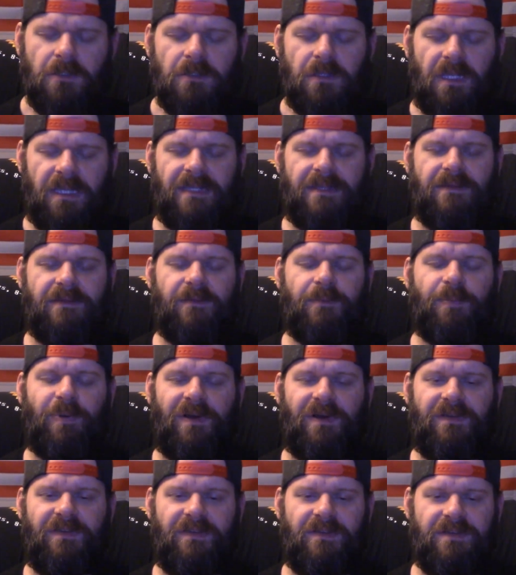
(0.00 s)
like this
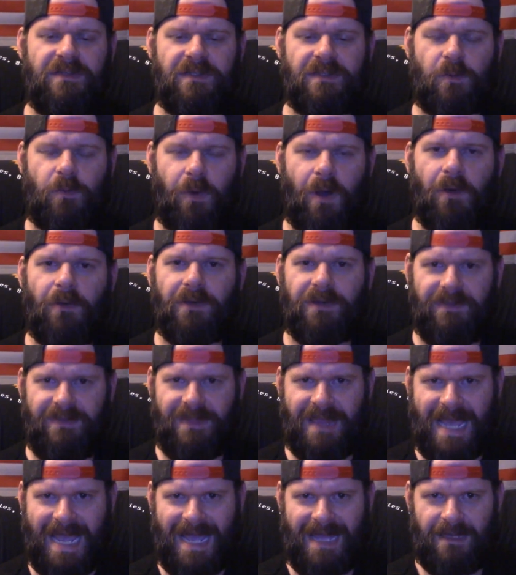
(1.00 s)
person just quoted
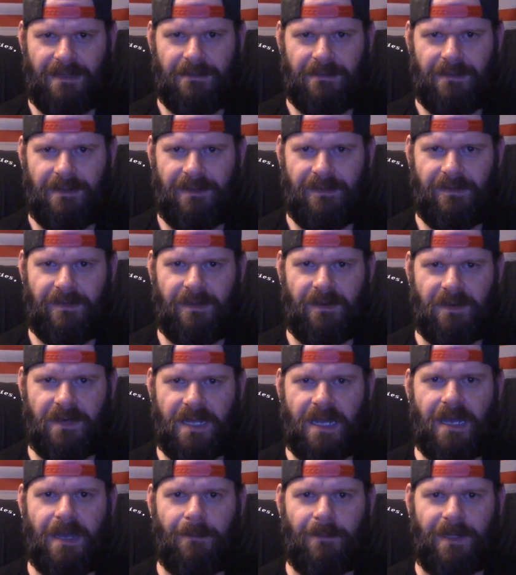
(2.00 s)
that as their
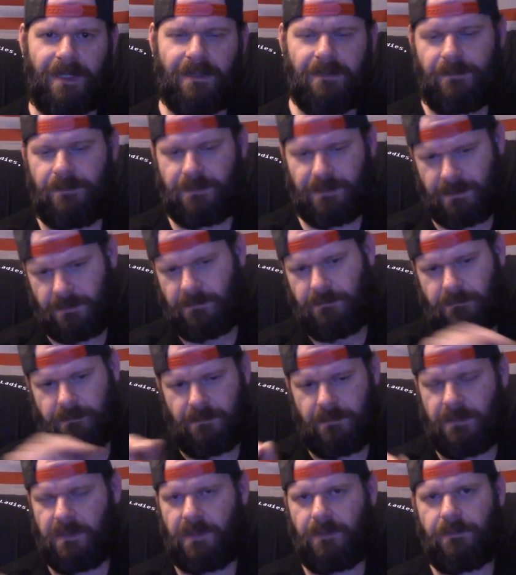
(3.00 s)
comment, and it was
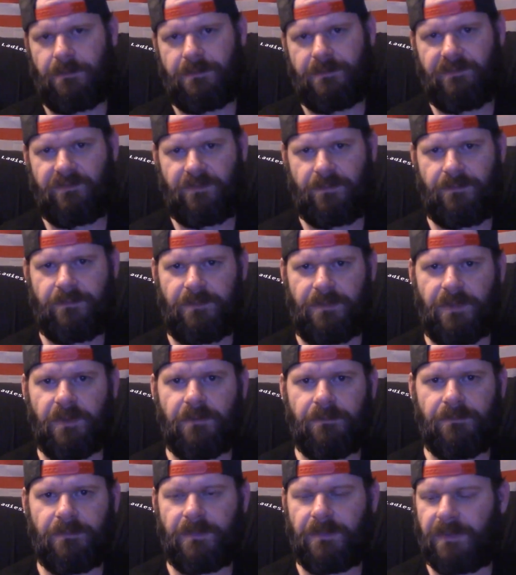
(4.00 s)
you
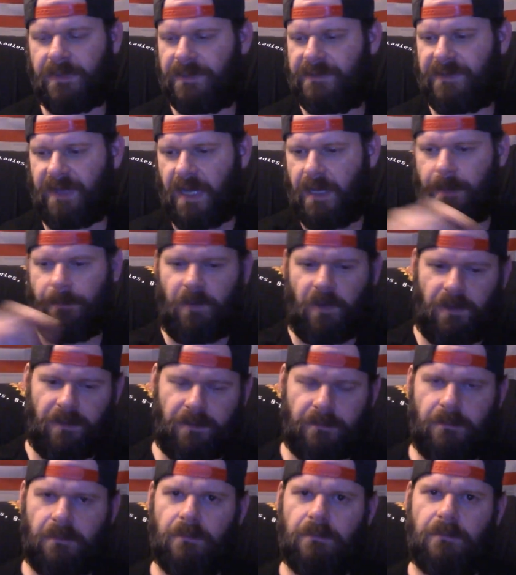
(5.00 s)
know, time
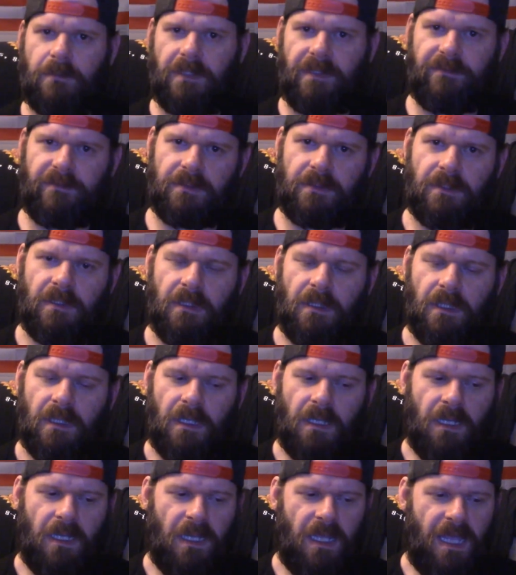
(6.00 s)
article, whatever.
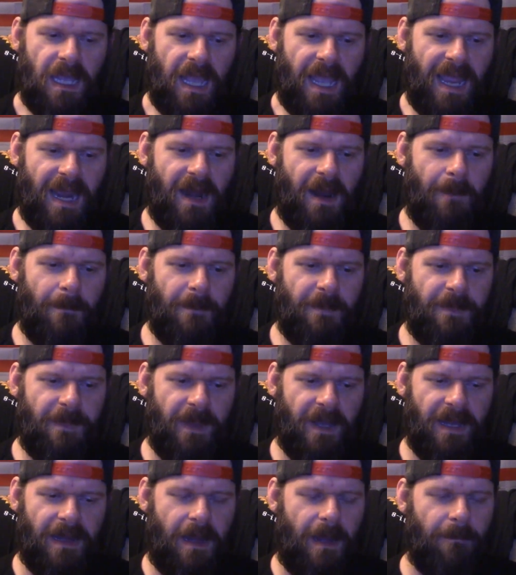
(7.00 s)
And I'm
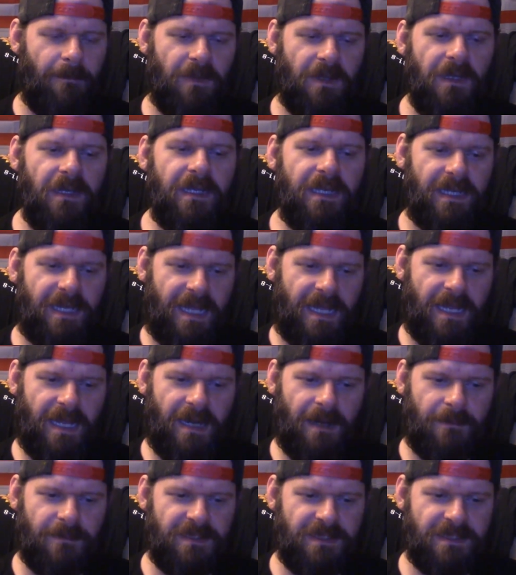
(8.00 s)
I'm looking at it,
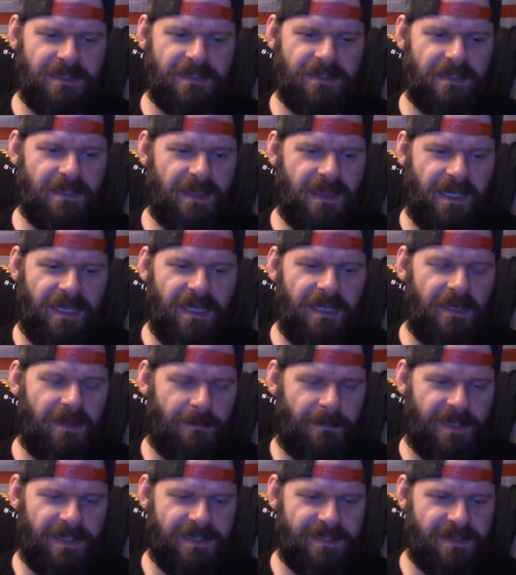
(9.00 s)
and I'm just thinking to
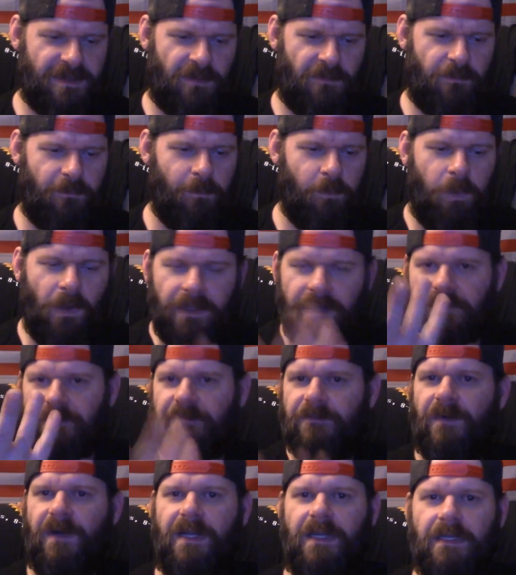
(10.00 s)
myself, what the
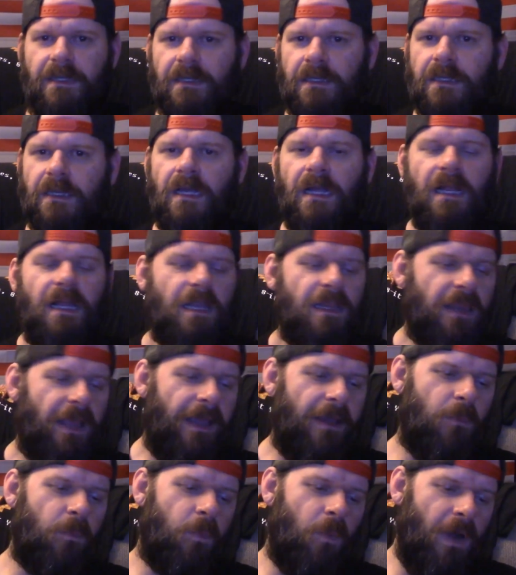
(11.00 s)
fuck?
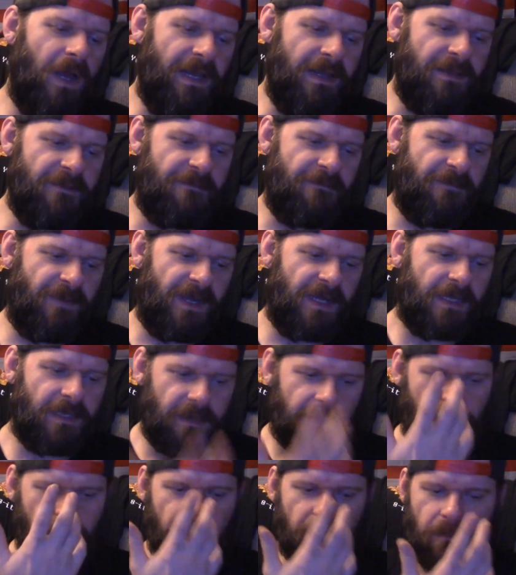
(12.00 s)
Like, what in the fuck?
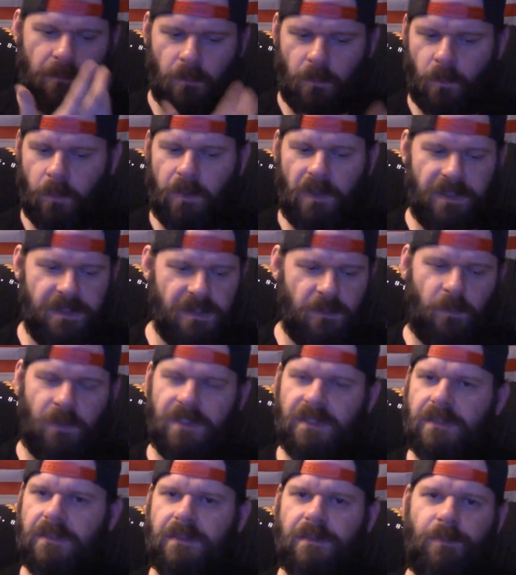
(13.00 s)
What
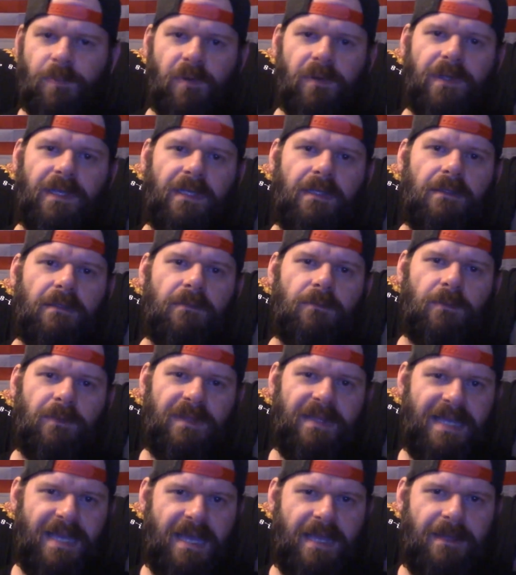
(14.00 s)
was your point
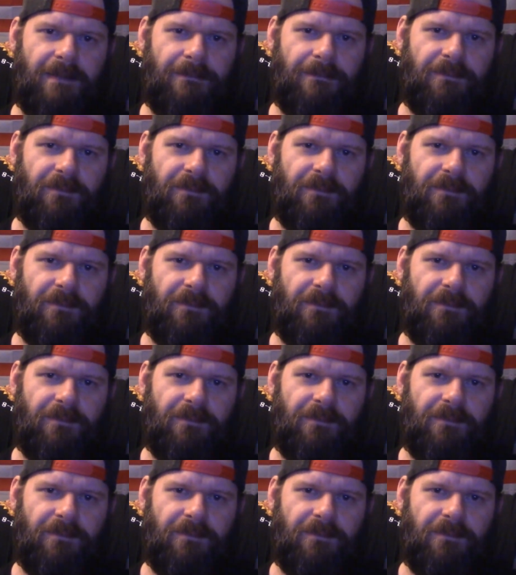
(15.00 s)
with that?